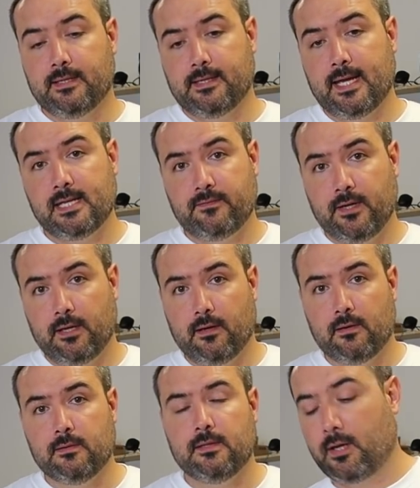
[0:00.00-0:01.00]
today's
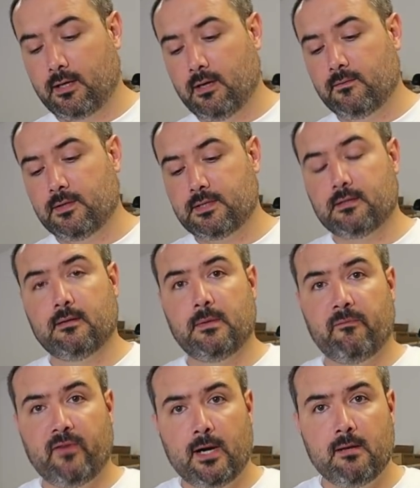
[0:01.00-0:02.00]
video, we're going to cover
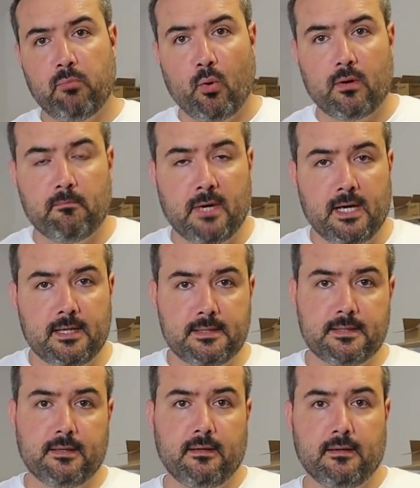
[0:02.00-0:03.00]
some very important
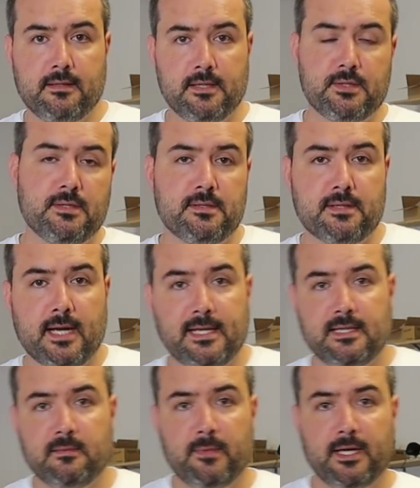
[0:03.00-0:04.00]
mods and additions that I
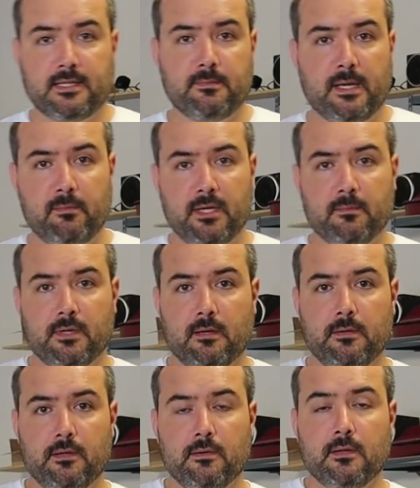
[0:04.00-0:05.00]
need to make to my
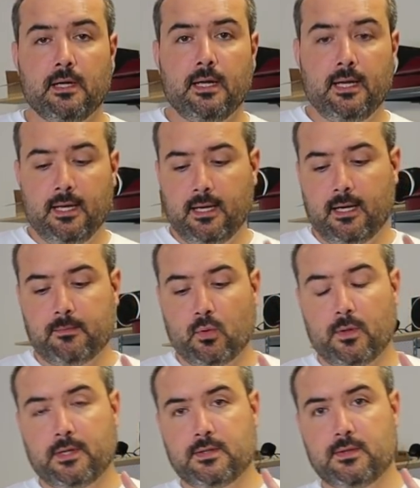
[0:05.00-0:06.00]
BMW. I'm
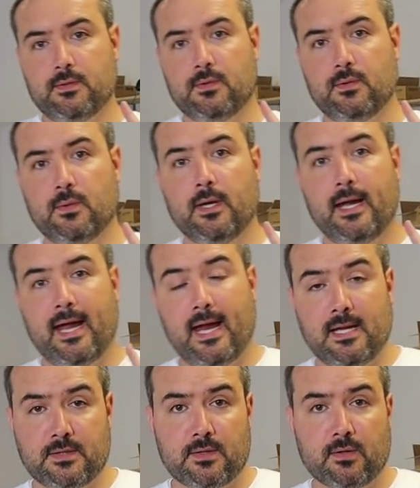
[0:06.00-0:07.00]
going to
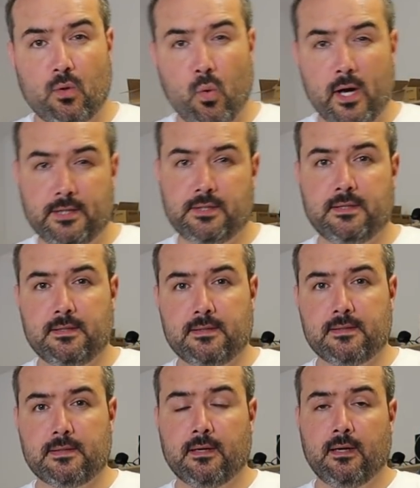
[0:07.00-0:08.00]
answer
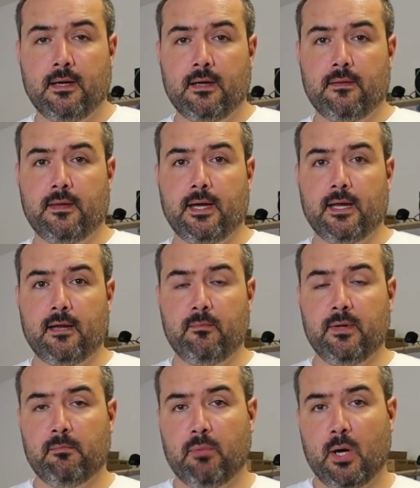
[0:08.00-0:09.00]
questions that have
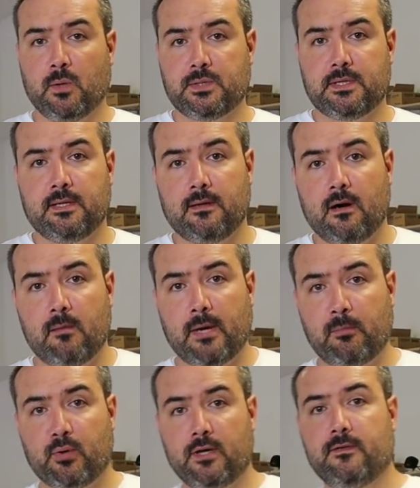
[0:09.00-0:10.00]
been posted on
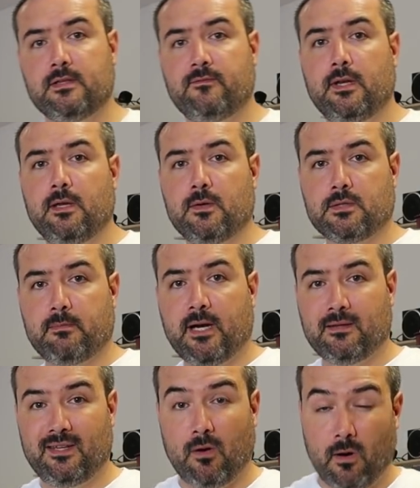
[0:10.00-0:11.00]
my previous videos
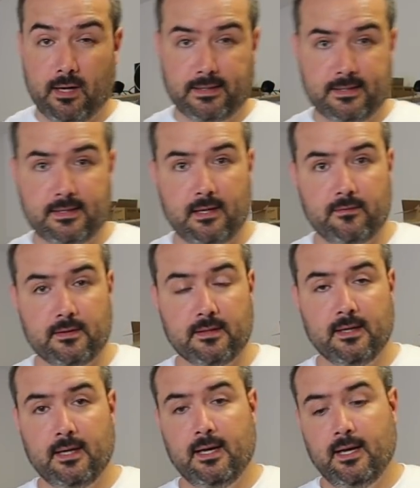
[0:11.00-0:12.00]
about the RX-7,